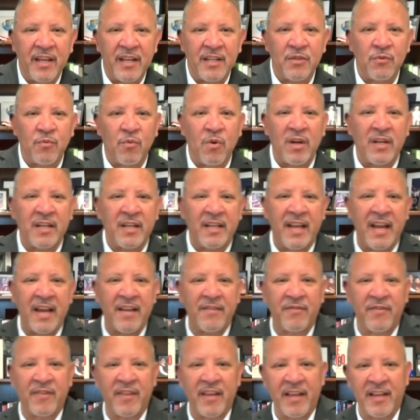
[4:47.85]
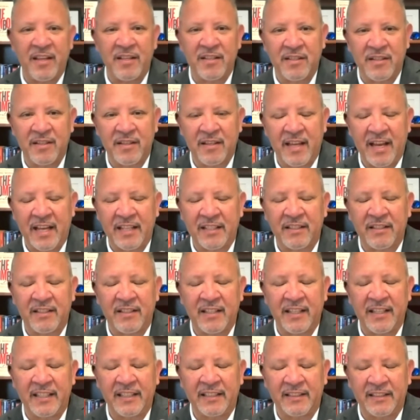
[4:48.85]
is what get things gets
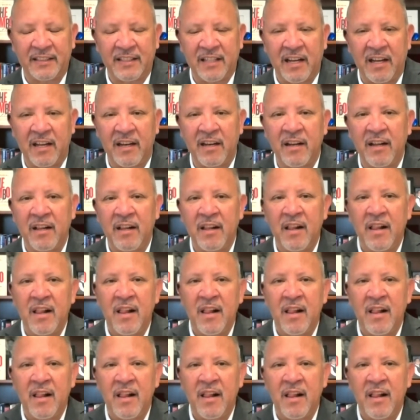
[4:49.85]
things done.